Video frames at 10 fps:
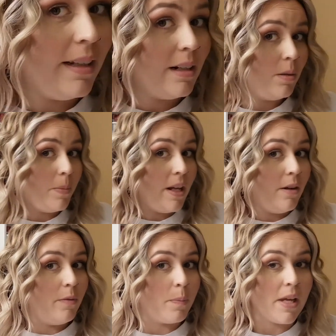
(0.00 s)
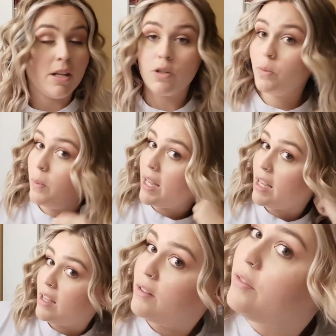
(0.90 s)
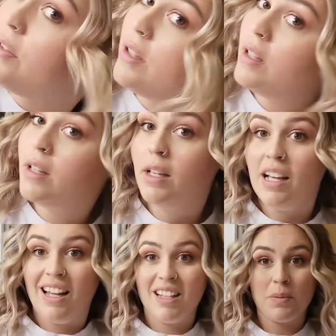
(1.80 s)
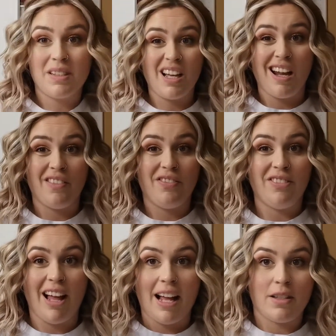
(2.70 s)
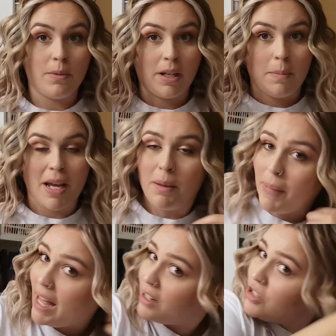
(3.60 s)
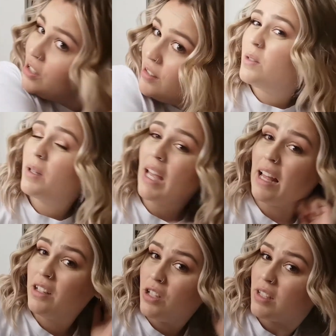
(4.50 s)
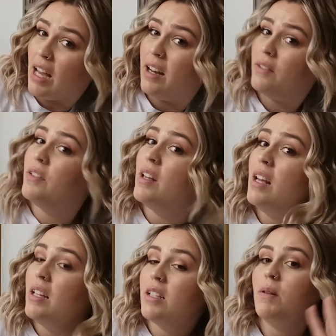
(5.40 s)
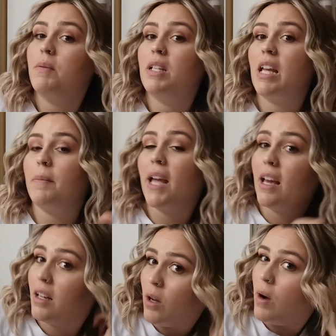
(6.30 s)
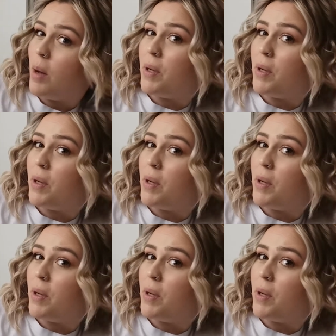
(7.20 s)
little bit of beach wave. This one's kind of flat, so we're gonna make it match. So again, just kind of, sometimes I take my hand and go up